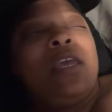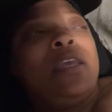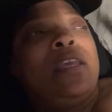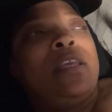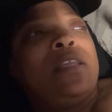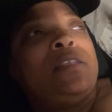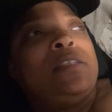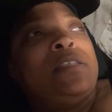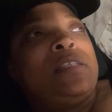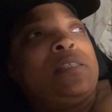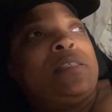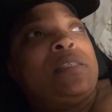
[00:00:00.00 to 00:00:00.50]

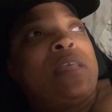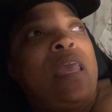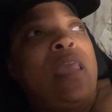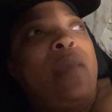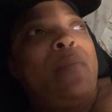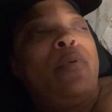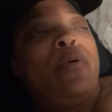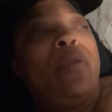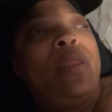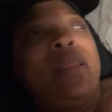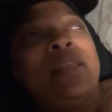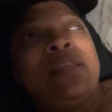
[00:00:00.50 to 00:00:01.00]
get
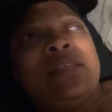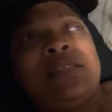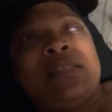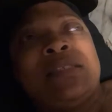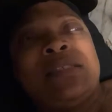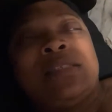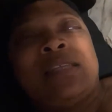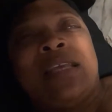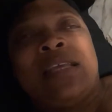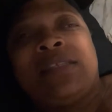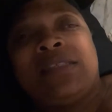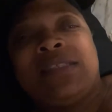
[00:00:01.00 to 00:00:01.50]
disabled, and,
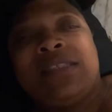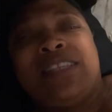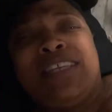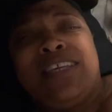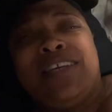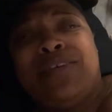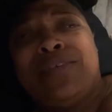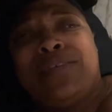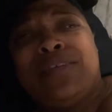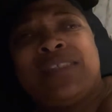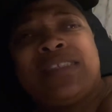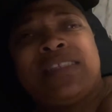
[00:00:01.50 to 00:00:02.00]
and
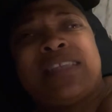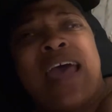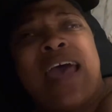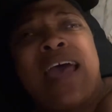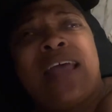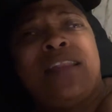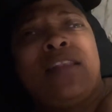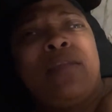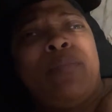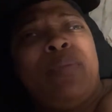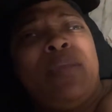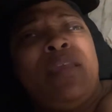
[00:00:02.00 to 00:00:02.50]
still
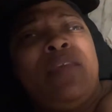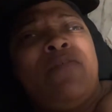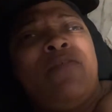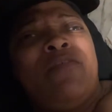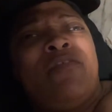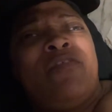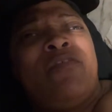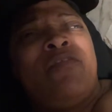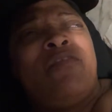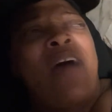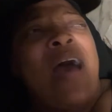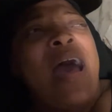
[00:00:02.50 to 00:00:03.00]
decide to be
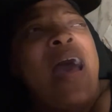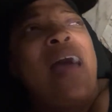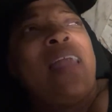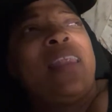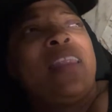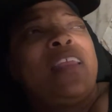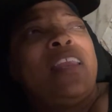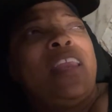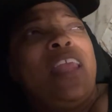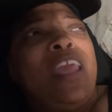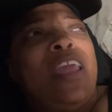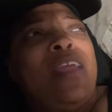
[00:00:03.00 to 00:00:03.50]

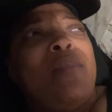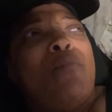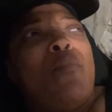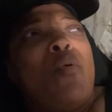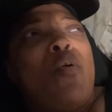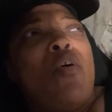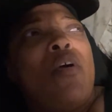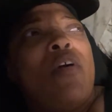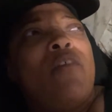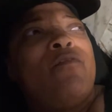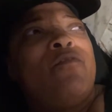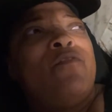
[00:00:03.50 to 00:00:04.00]
violent and
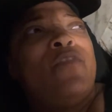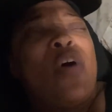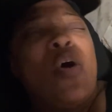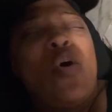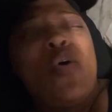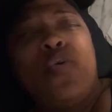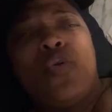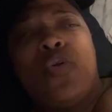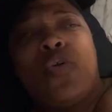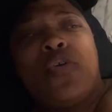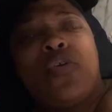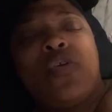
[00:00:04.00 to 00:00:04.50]
more
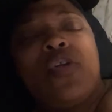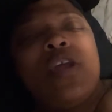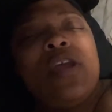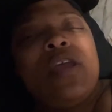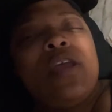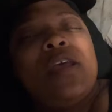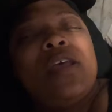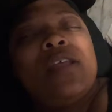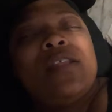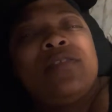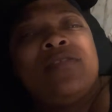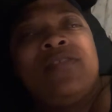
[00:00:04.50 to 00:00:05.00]
vulgar
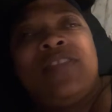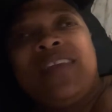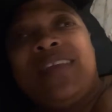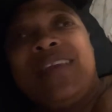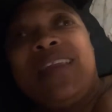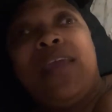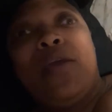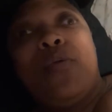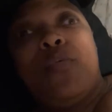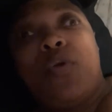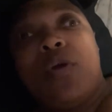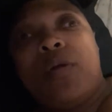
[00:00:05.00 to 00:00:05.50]
than
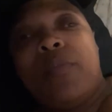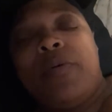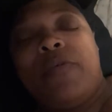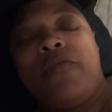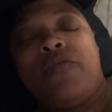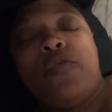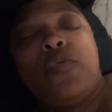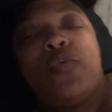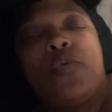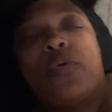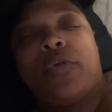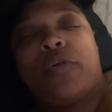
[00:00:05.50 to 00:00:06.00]
they were
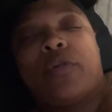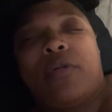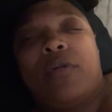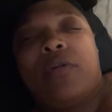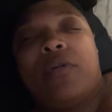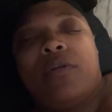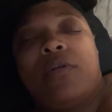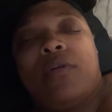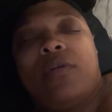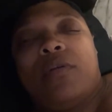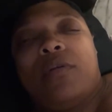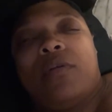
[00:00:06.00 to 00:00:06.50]
before.
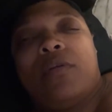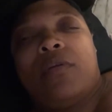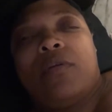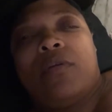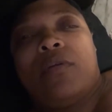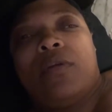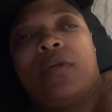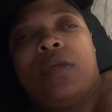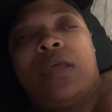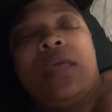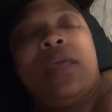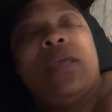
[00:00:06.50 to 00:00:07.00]

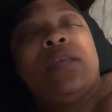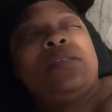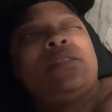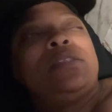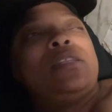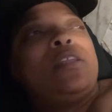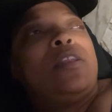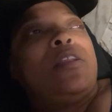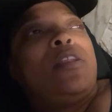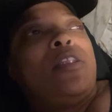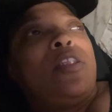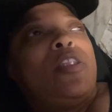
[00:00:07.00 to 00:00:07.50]

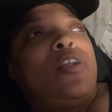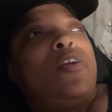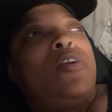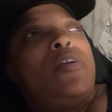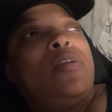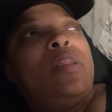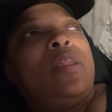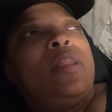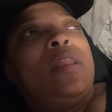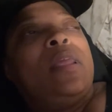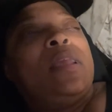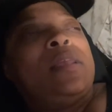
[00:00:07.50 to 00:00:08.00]
Instead of
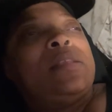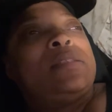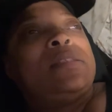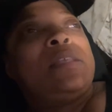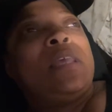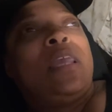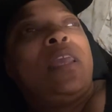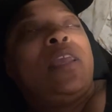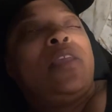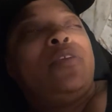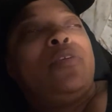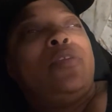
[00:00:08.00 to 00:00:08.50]
learning and
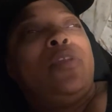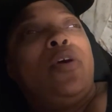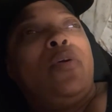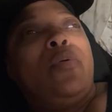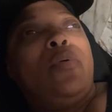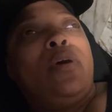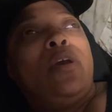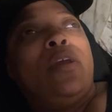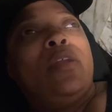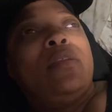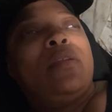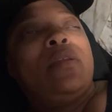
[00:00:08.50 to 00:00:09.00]
saying, you know
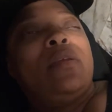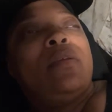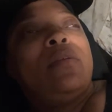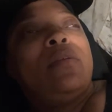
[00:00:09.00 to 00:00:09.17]
what,